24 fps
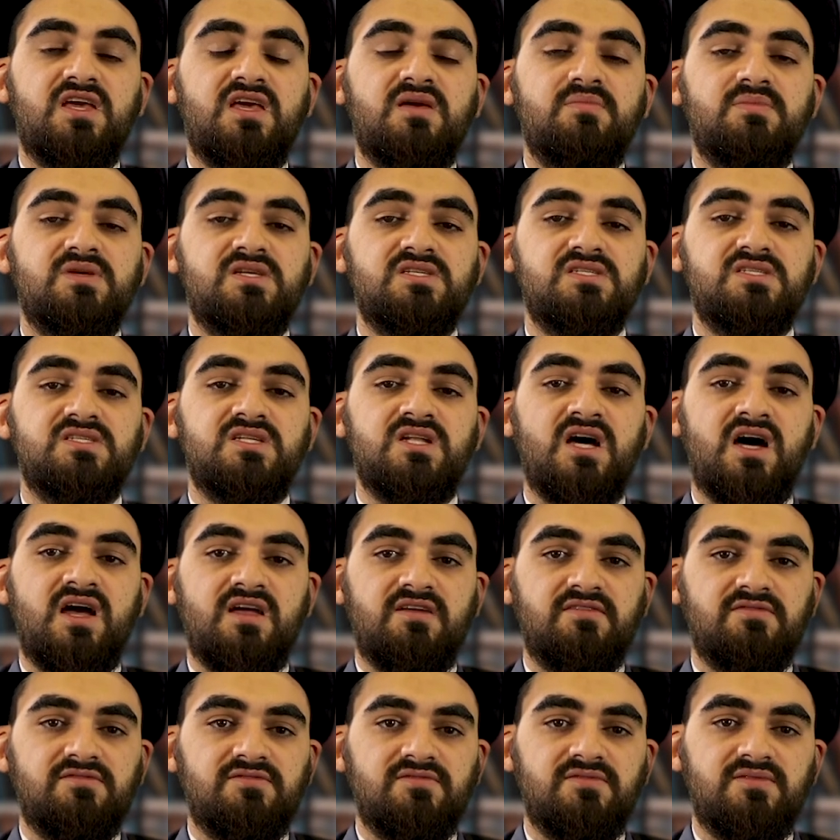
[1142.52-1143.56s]
him his
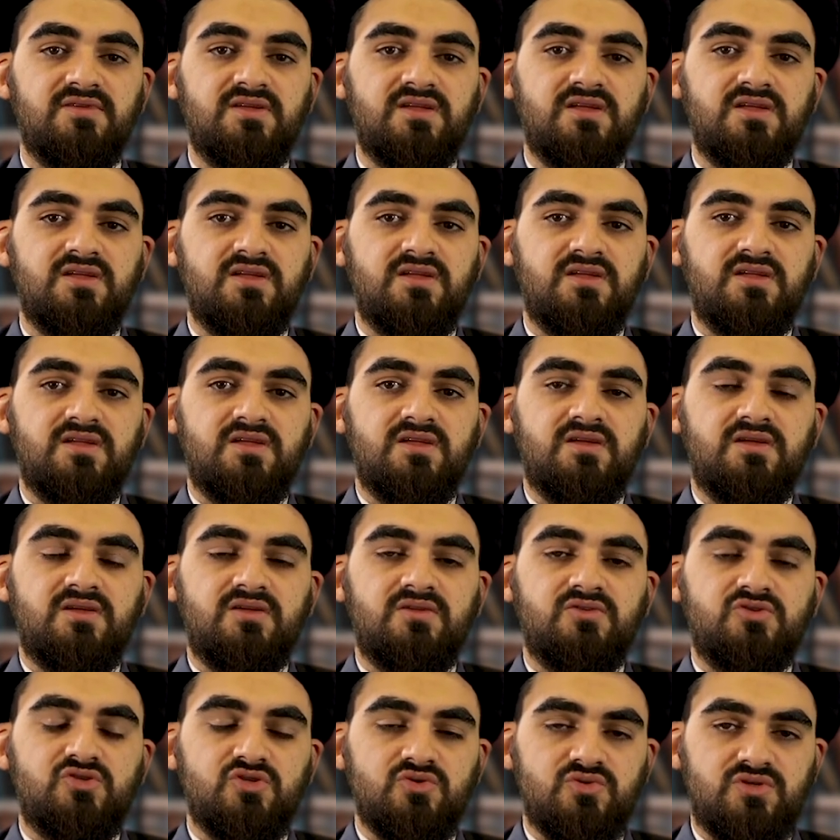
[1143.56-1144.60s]
life
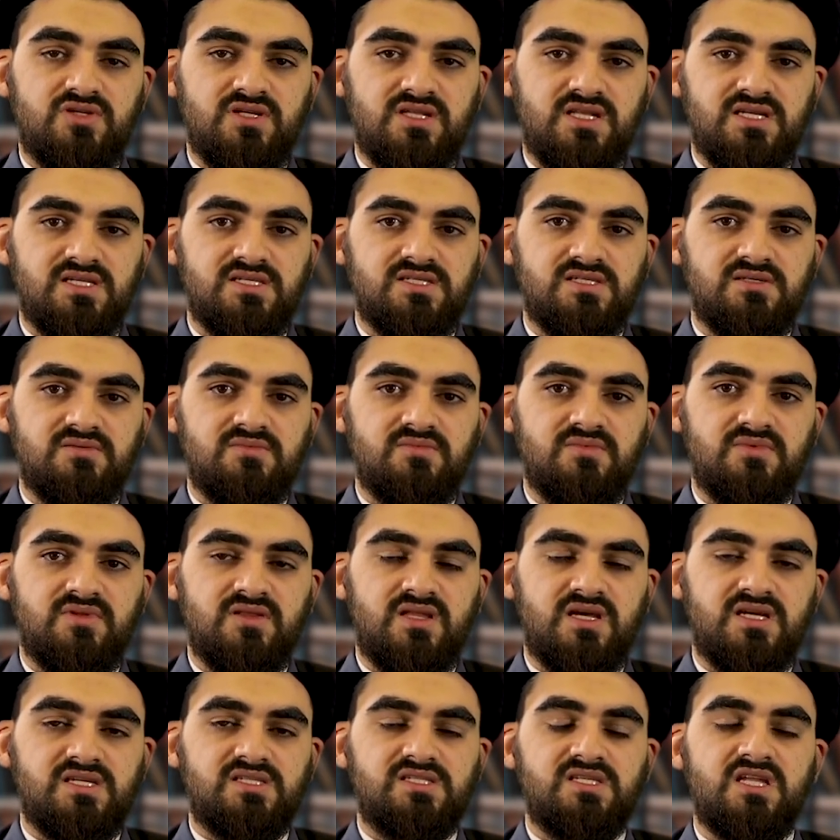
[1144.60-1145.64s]
due to this.
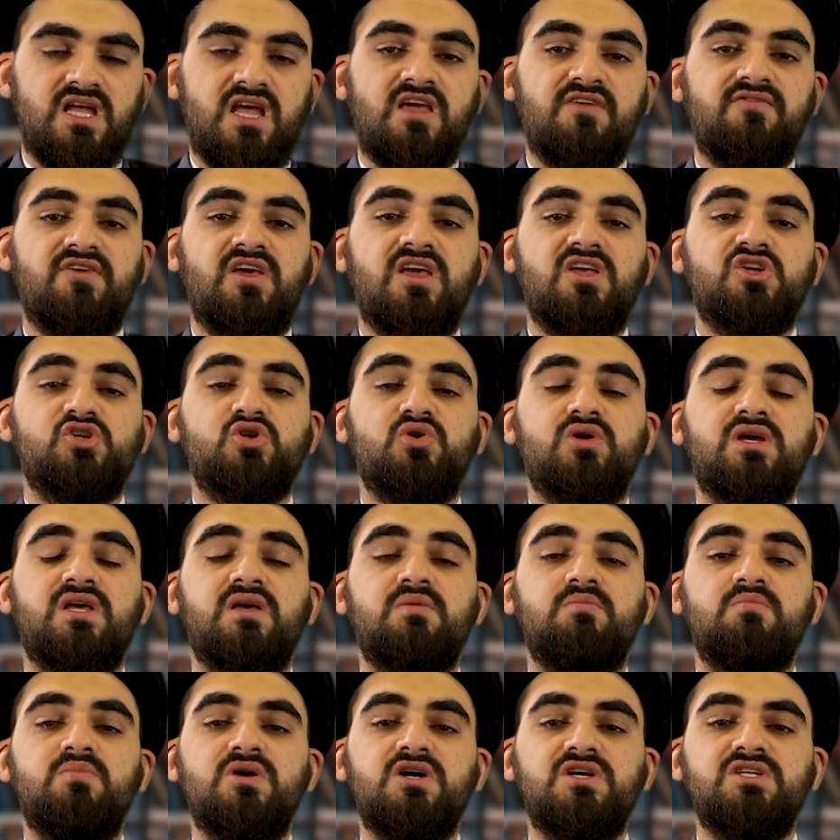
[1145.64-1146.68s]
They're showing
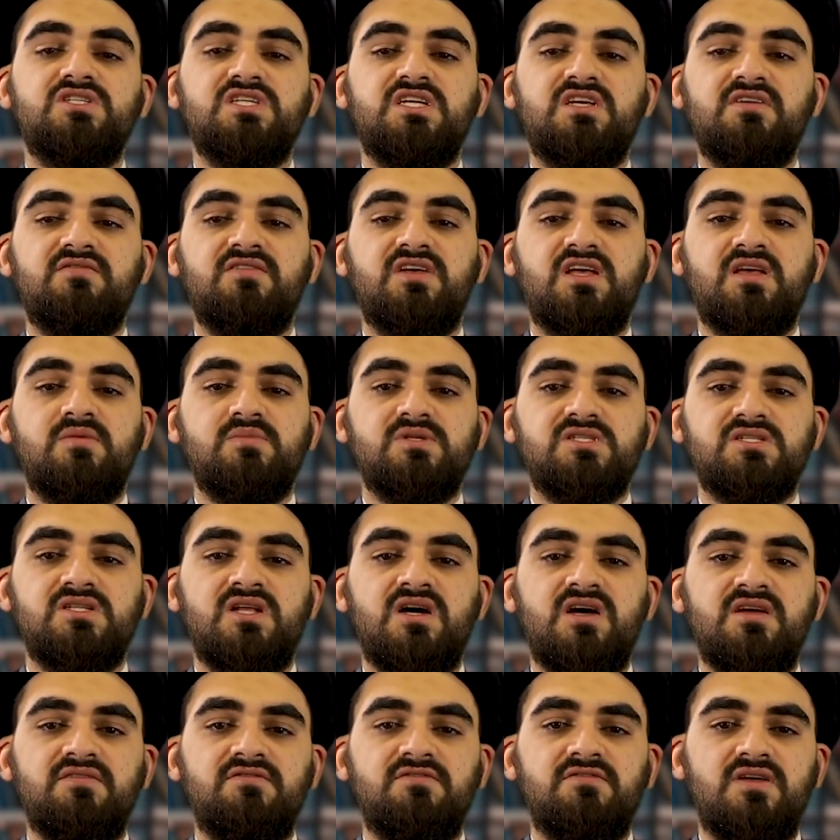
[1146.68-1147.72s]
him mercy, giving him his
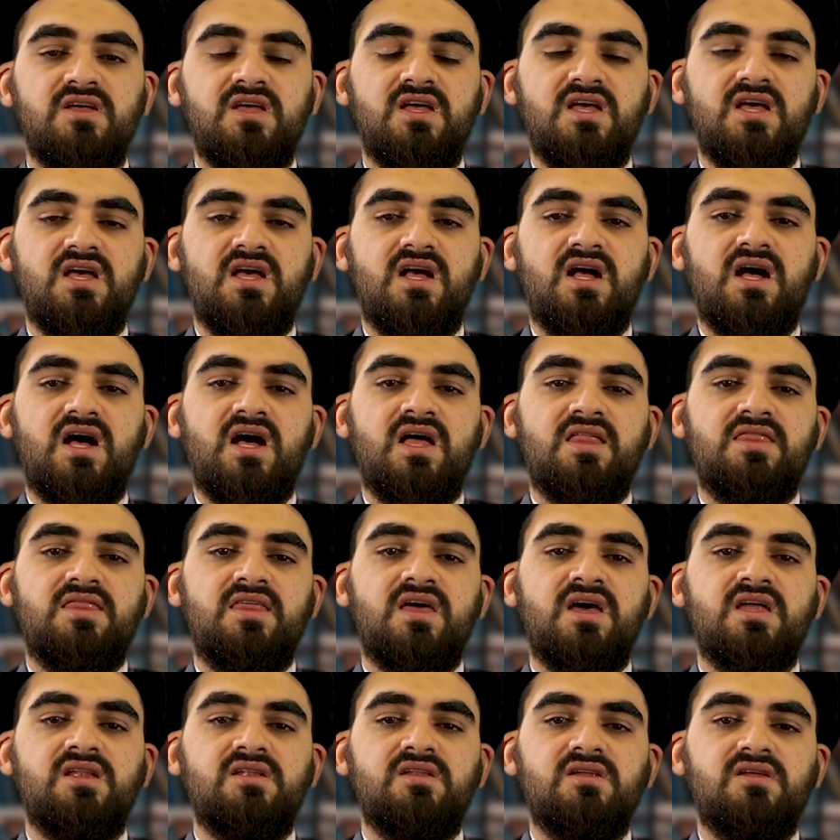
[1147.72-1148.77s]
life. And
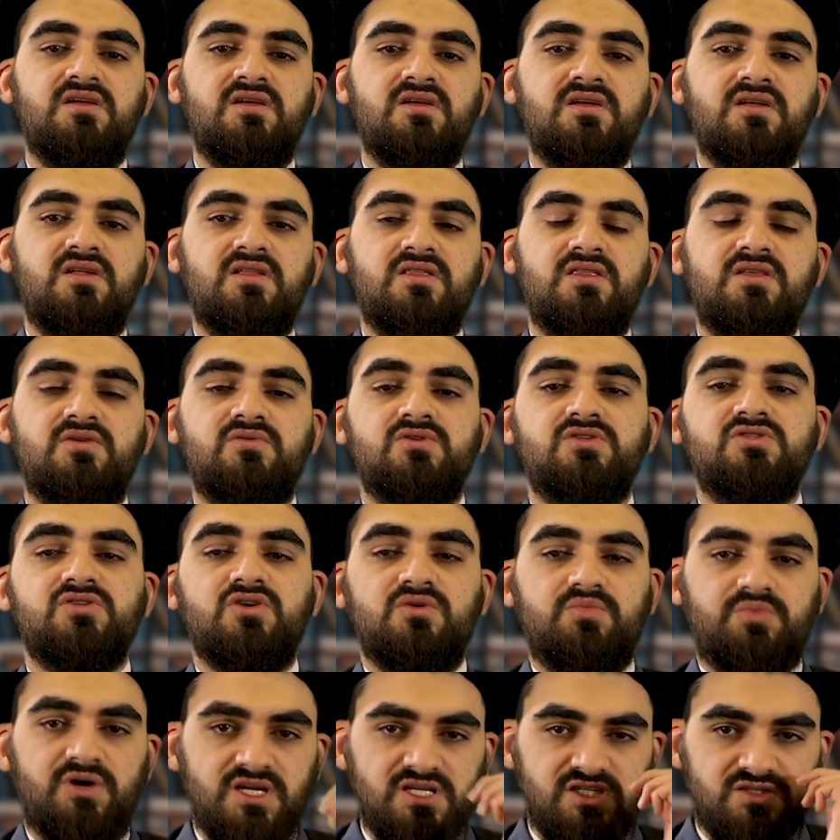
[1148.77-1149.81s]
then there is no
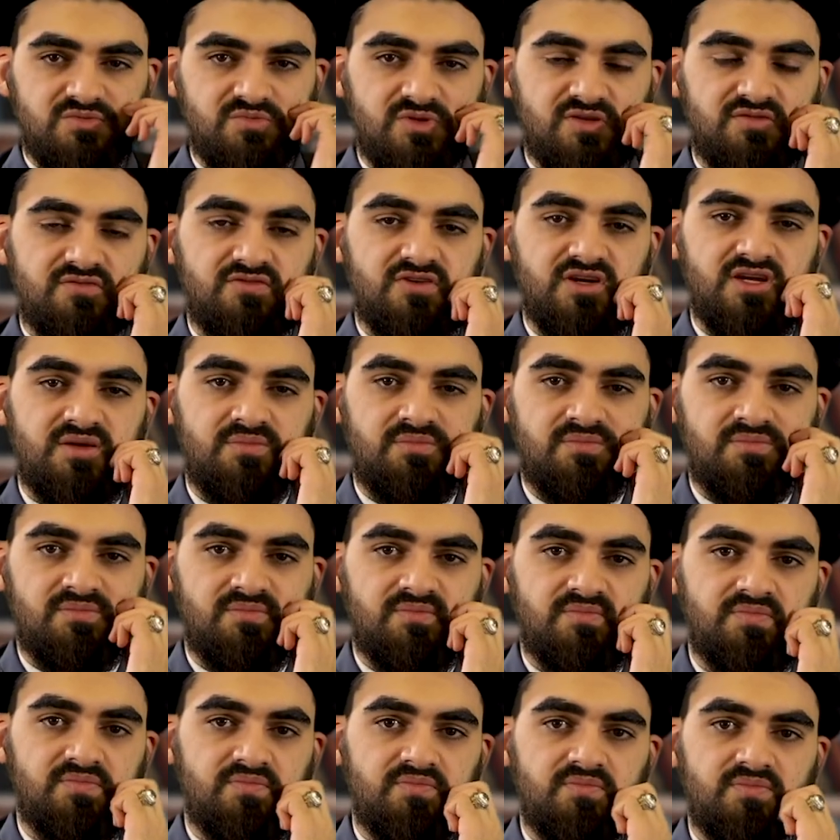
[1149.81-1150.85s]
punishment for him
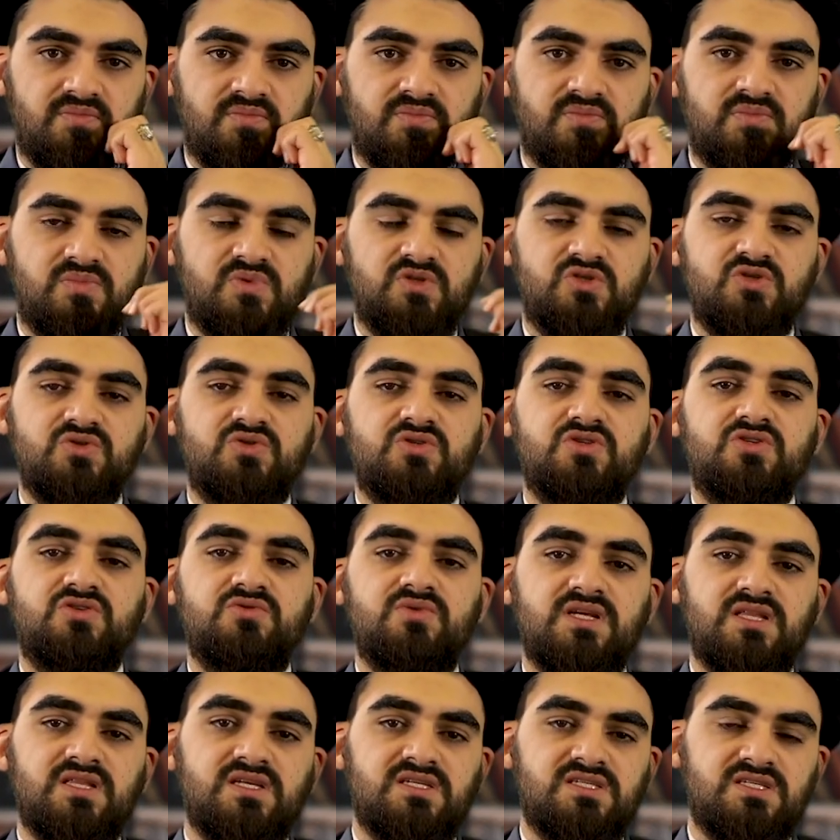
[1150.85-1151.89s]
due to
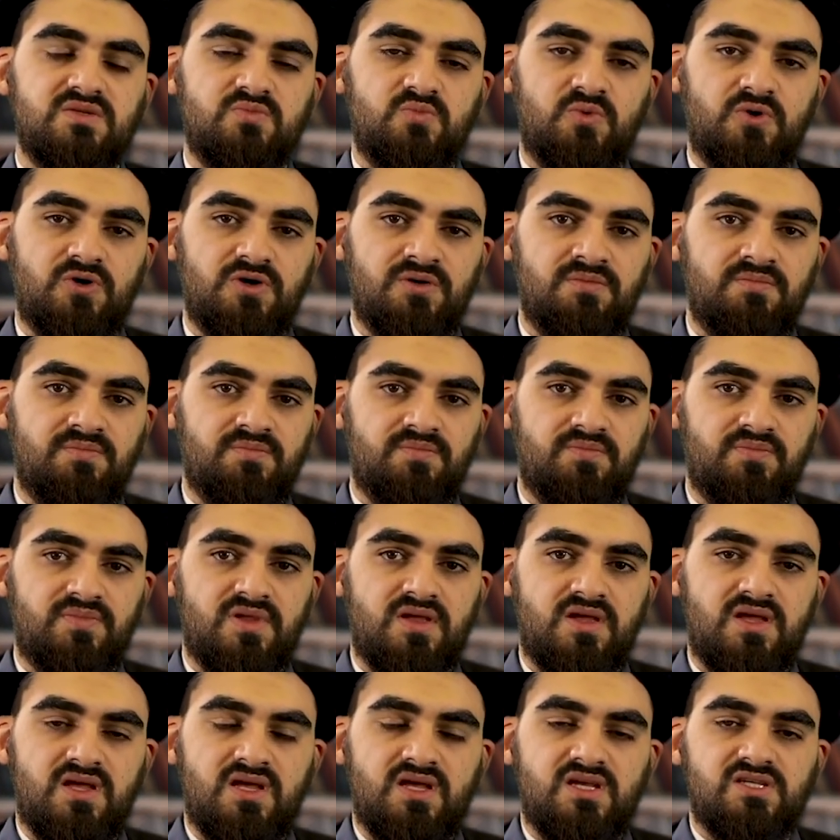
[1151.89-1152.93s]
doing this in war.
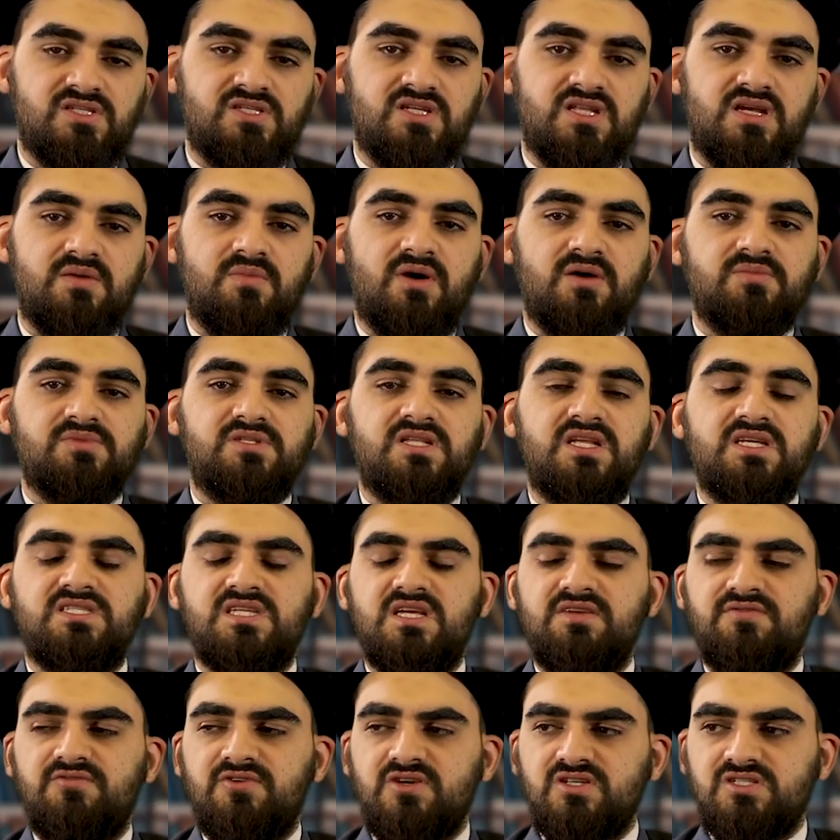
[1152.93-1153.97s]
So the Imams, let's
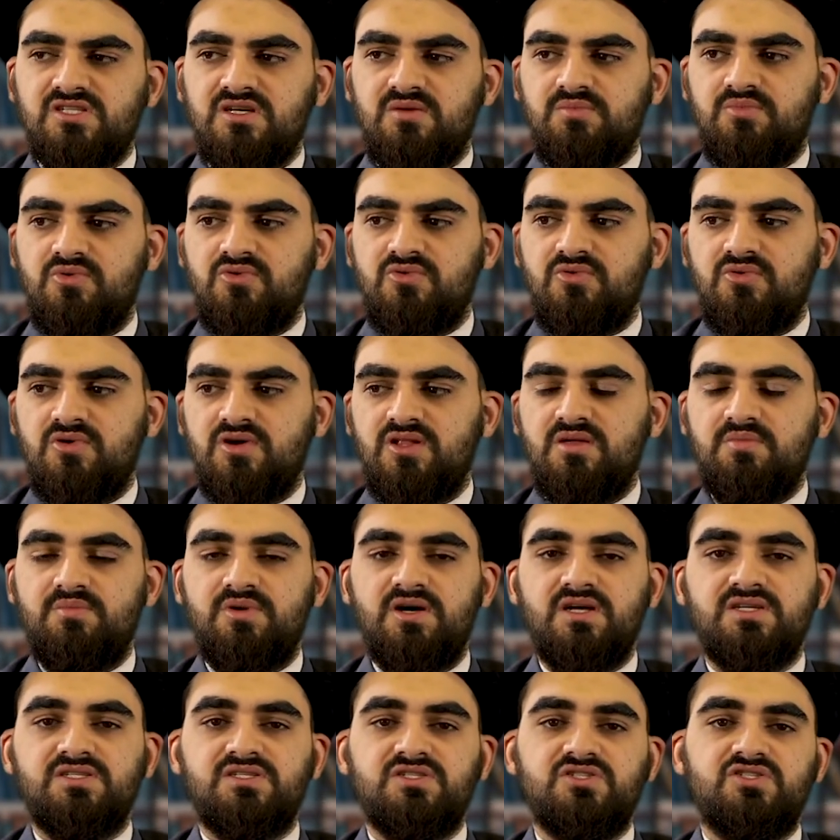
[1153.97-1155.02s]
say, for example, the
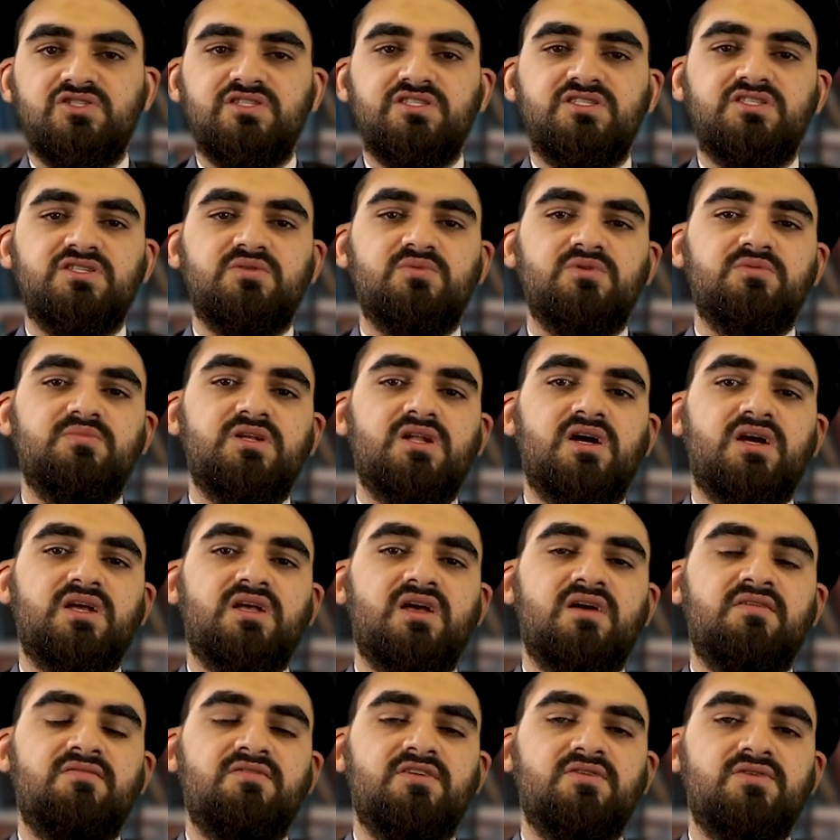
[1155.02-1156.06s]
person's jizya would be like
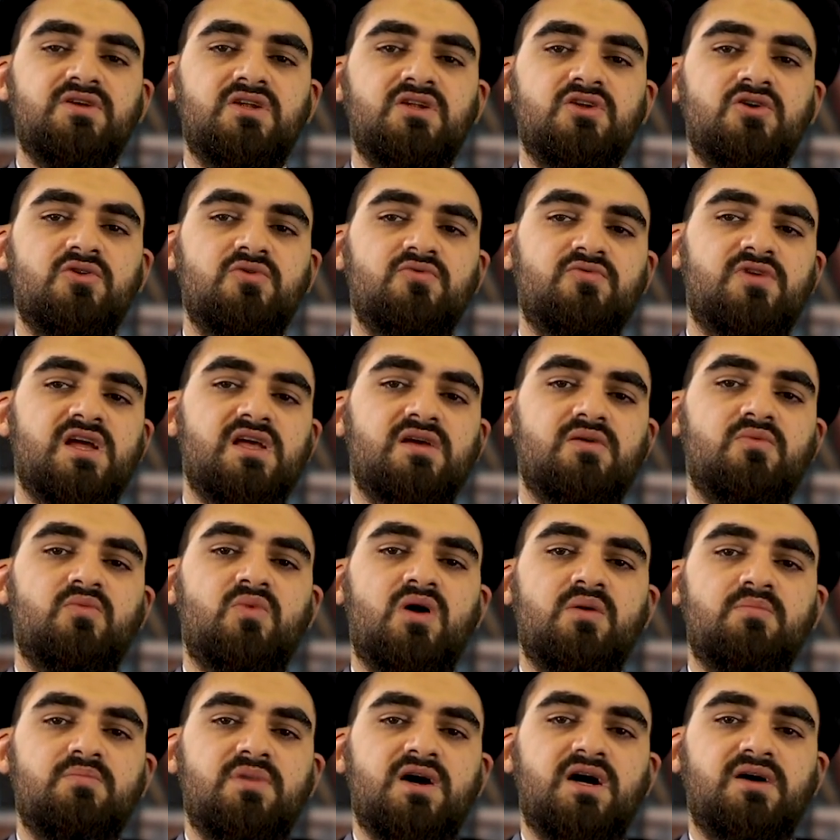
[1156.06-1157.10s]
a very low rate,
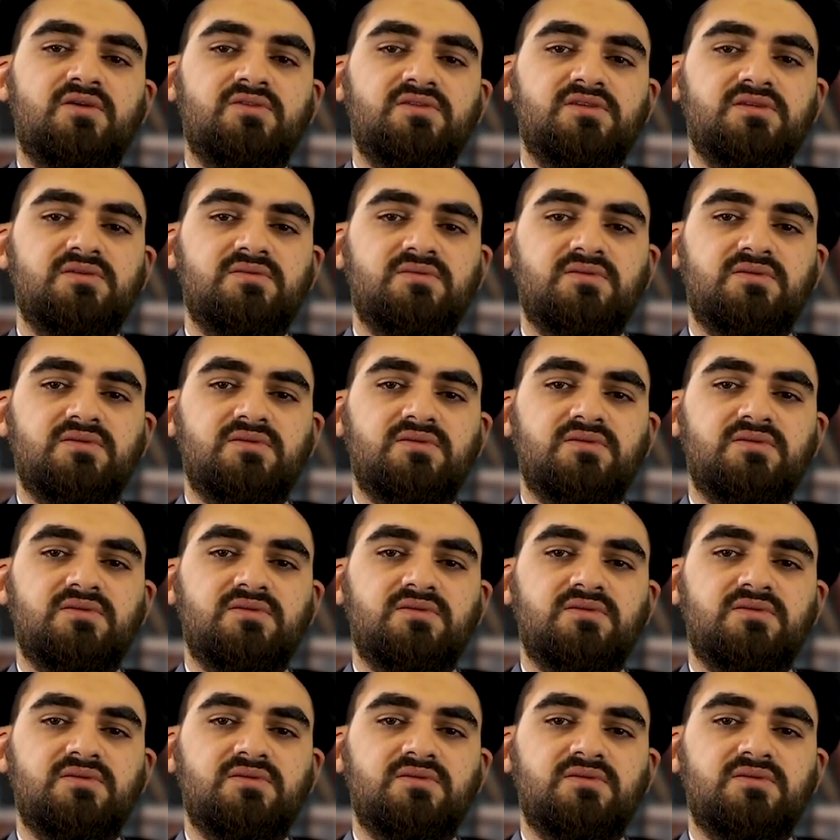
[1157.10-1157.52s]
£1,